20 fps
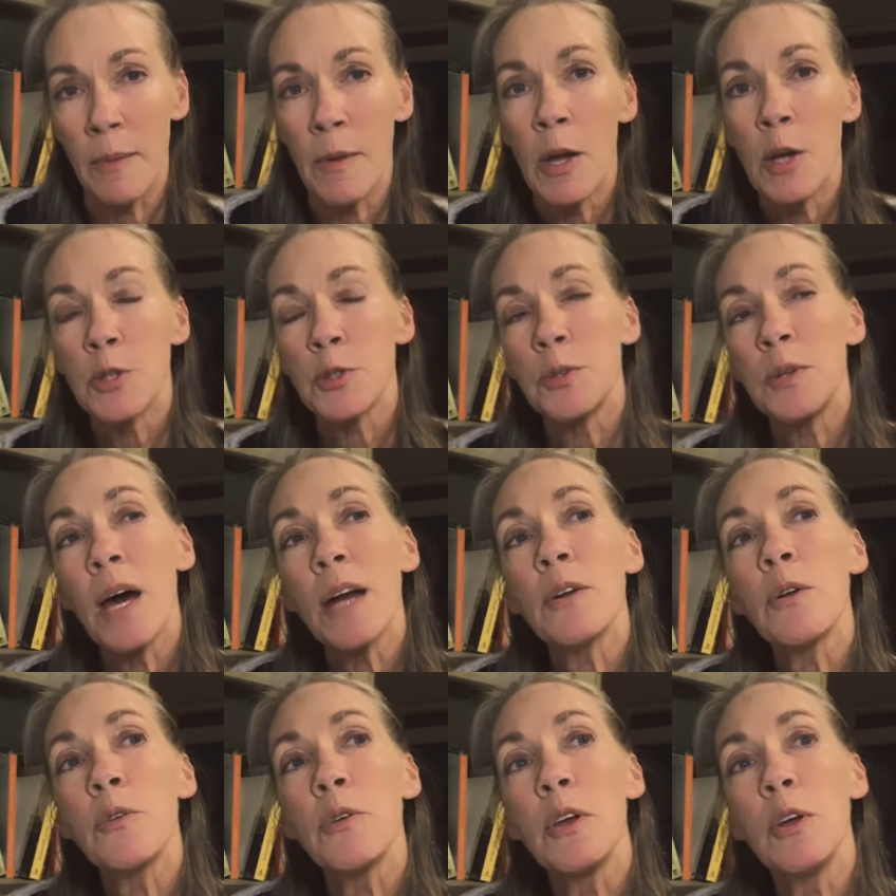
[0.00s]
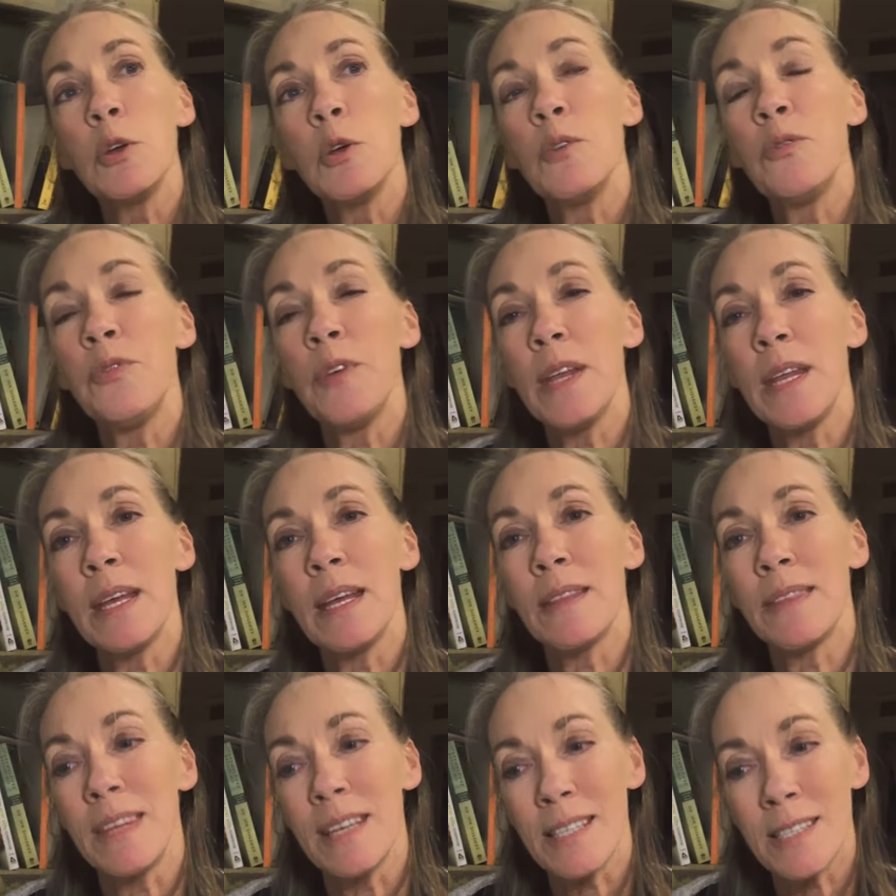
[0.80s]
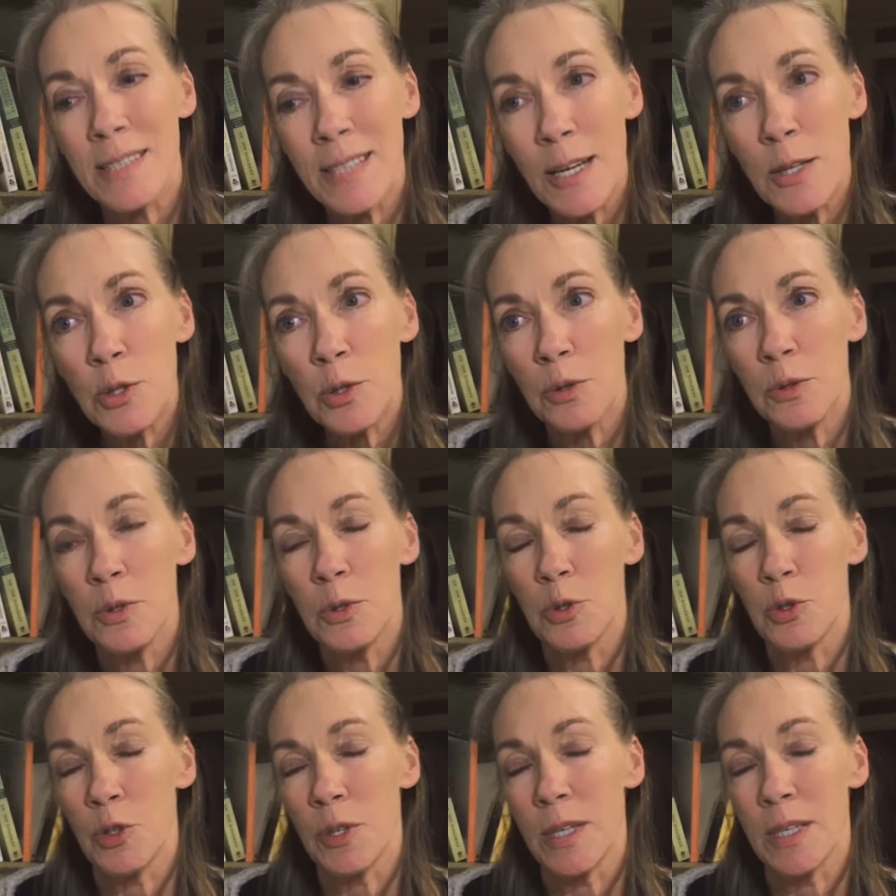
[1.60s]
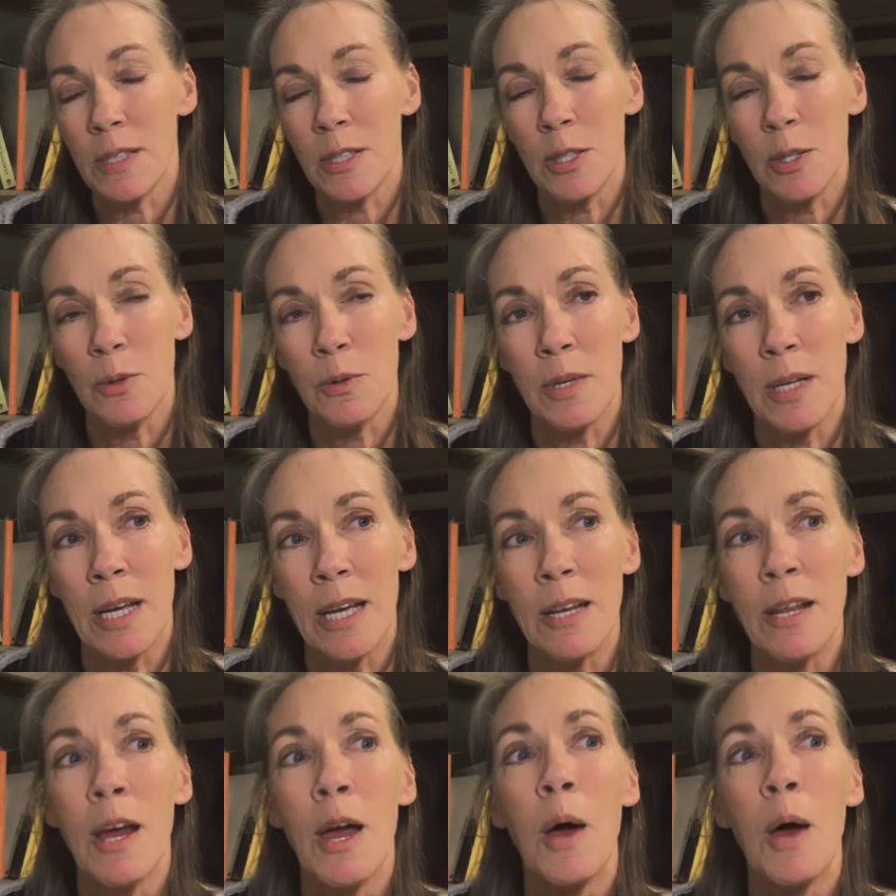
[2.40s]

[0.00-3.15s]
So not only are you feeding it the essential nutrients you need,